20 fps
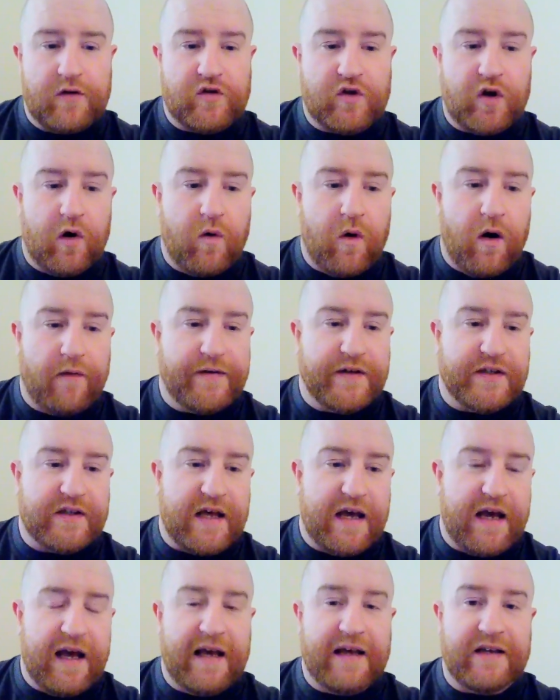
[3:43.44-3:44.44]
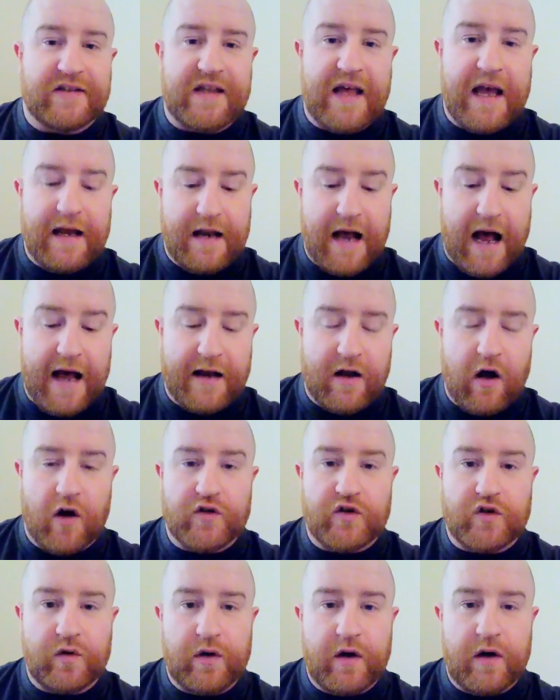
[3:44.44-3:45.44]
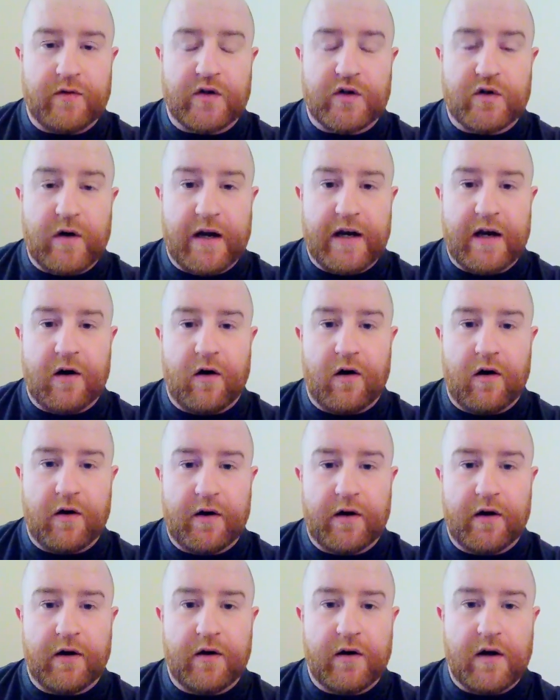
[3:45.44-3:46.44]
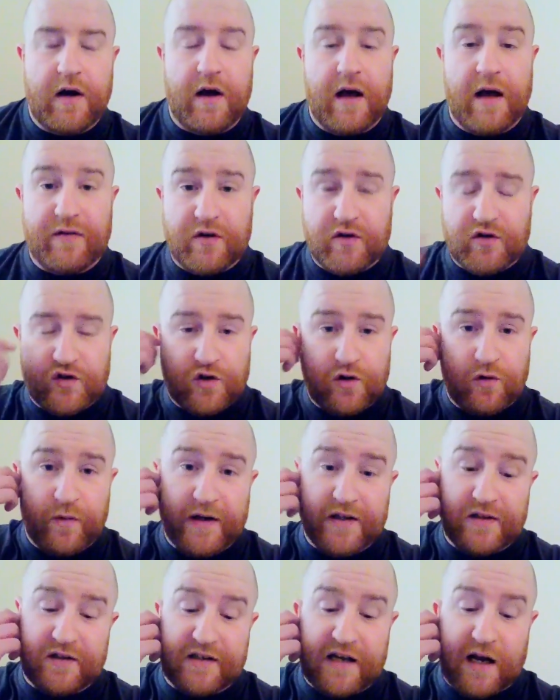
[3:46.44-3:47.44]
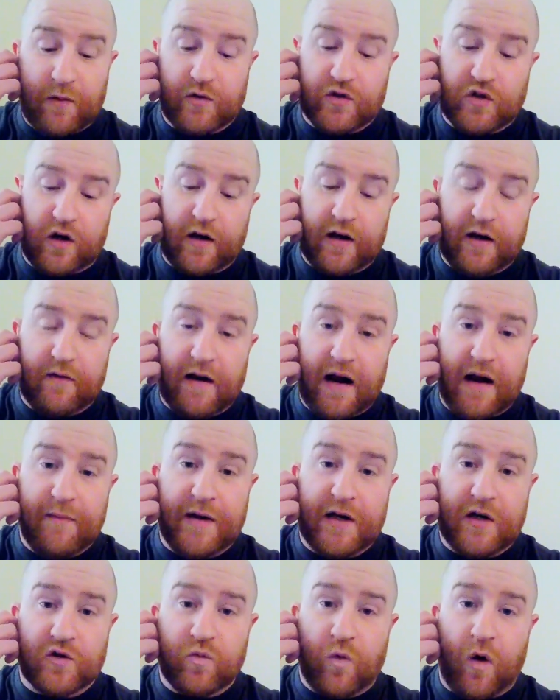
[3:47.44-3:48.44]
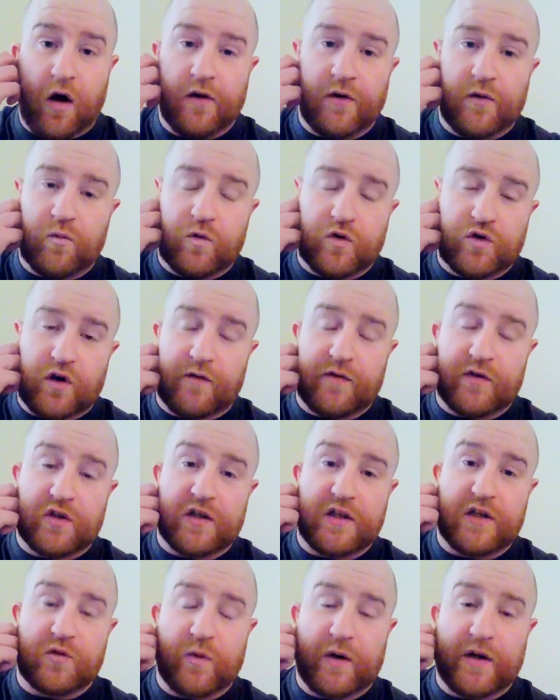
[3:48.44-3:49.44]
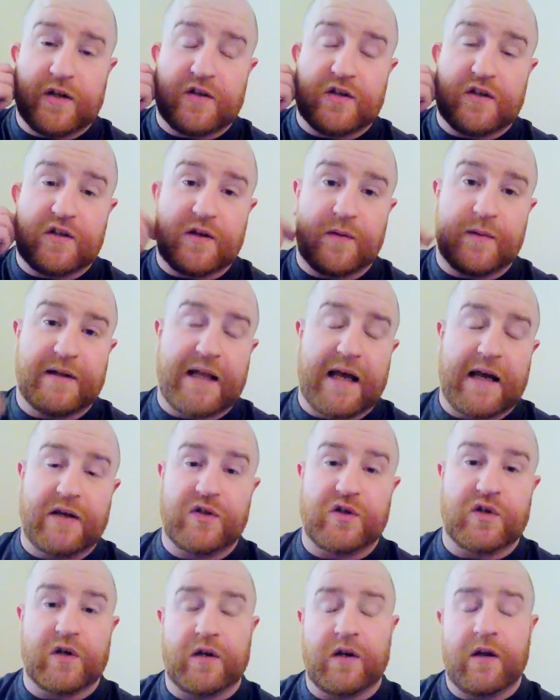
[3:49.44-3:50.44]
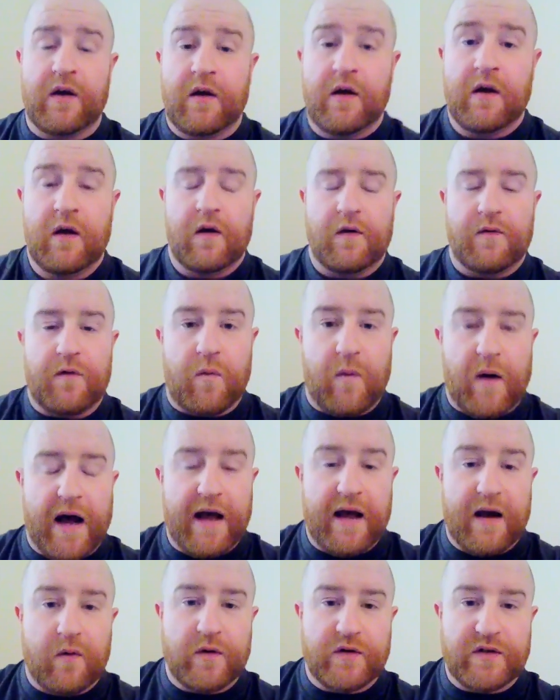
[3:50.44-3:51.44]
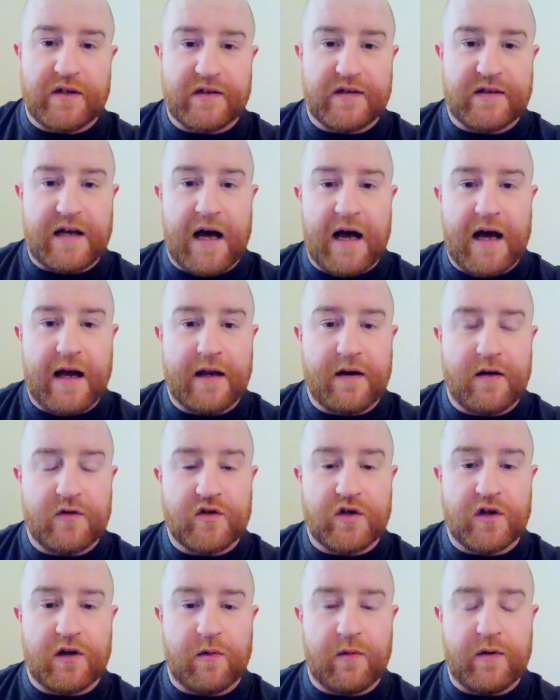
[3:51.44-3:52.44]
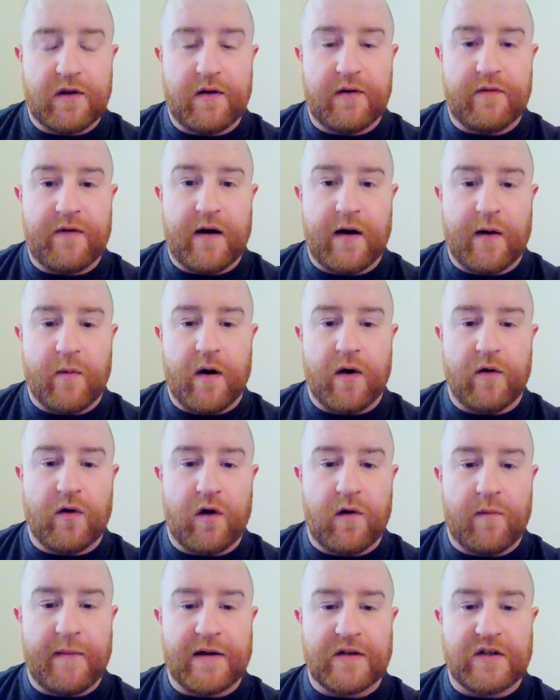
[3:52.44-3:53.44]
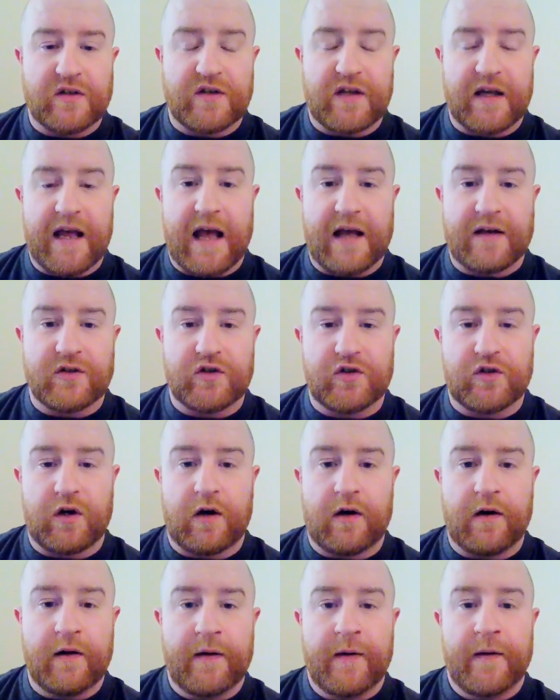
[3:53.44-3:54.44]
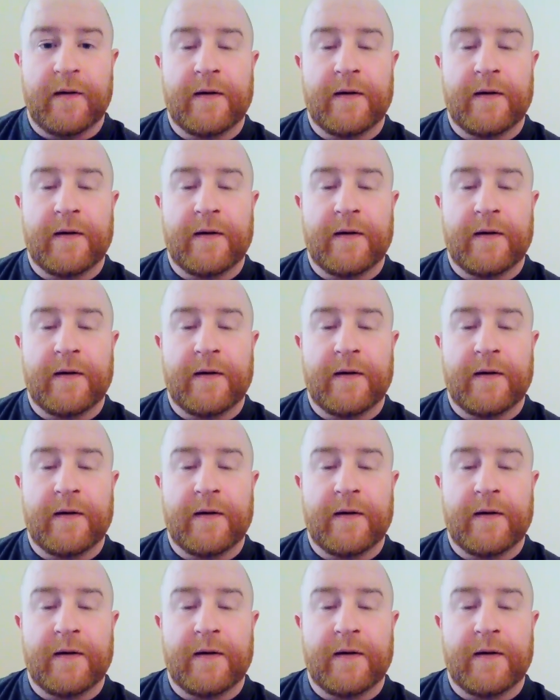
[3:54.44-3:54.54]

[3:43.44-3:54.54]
So obviously it stayed. I got a 2-year restraining order. There's two reasons I was on it, right? Because one was obviously this witness intimidation for why I was inside, to do with a very well-known Manchester gangster.